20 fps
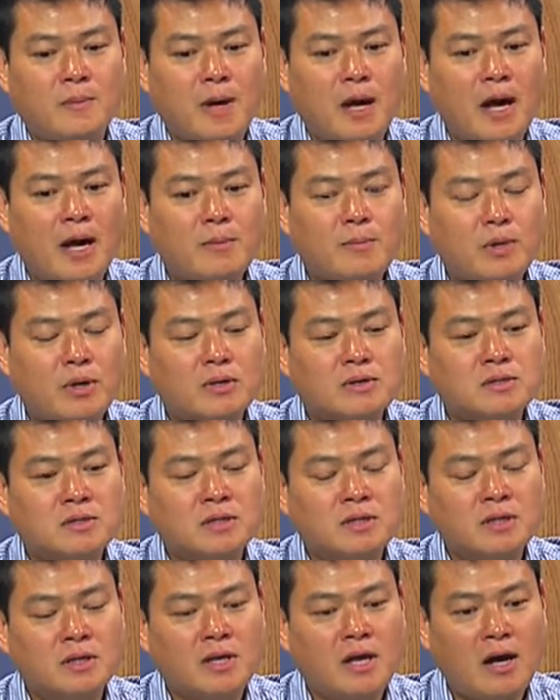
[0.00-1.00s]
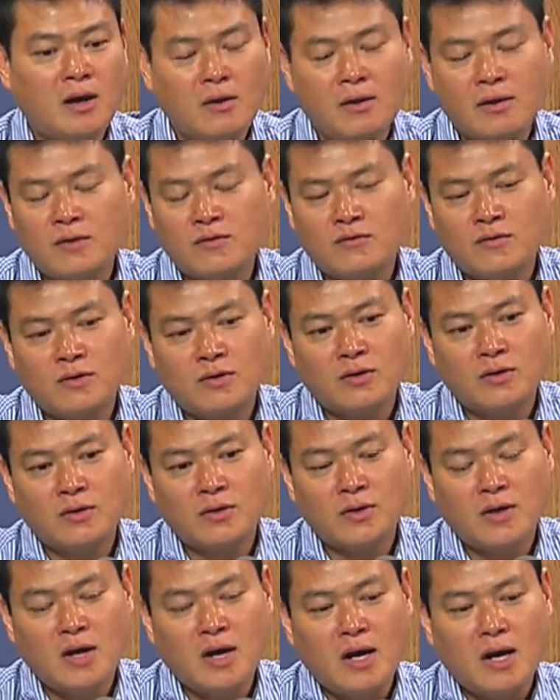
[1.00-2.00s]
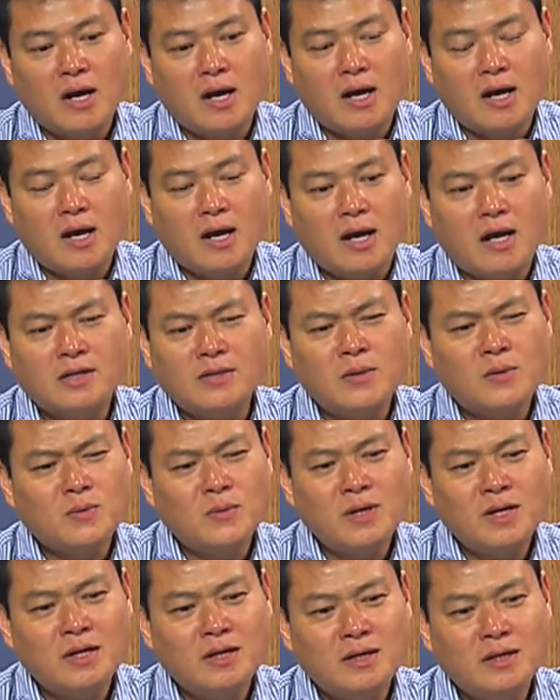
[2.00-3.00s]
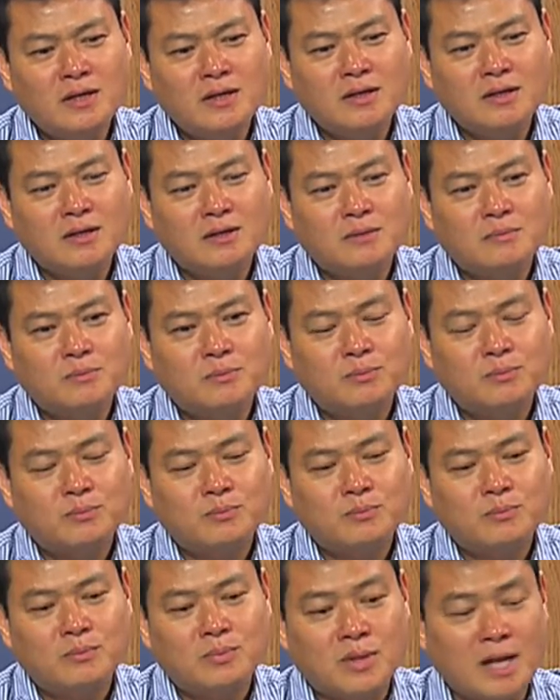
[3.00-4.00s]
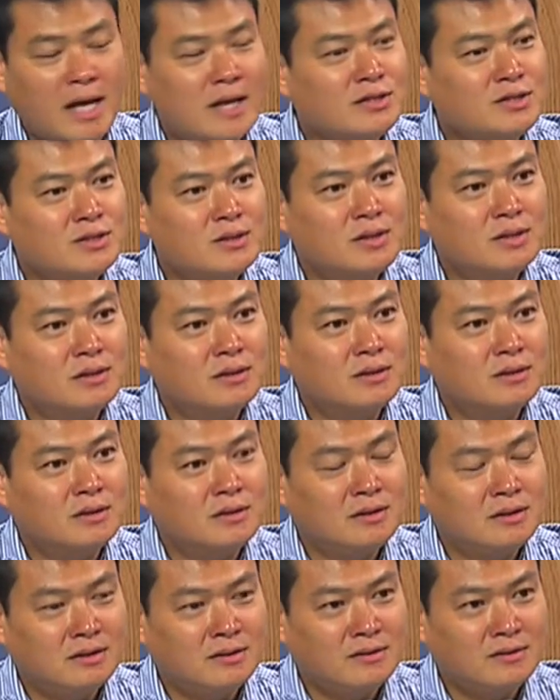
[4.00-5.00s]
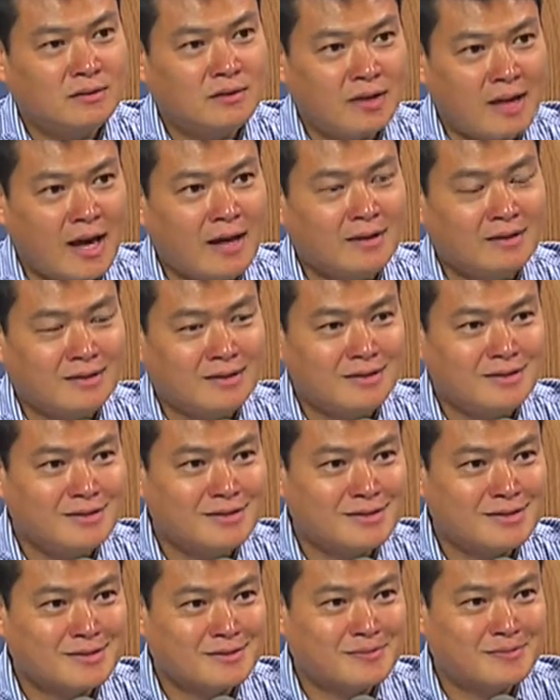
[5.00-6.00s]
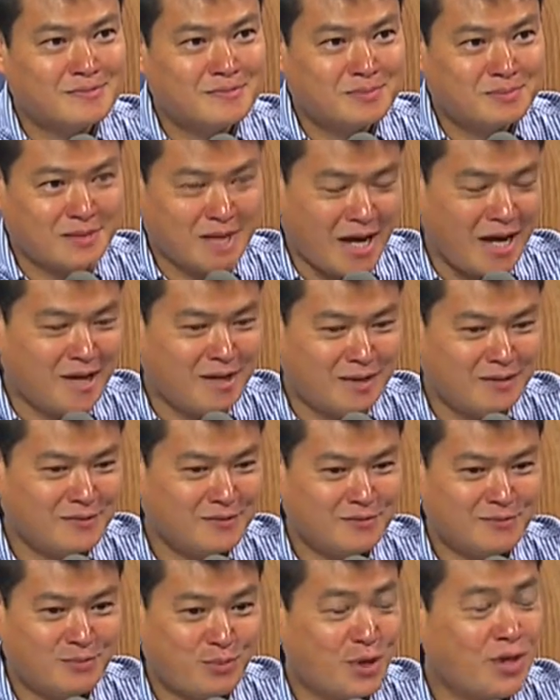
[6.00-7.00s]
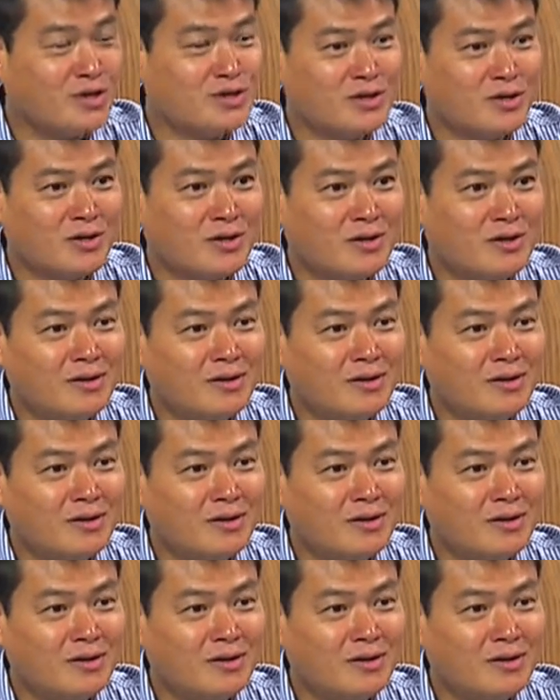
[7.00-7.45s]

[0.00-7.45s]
I personally, however, I don't really like to that these type of pressure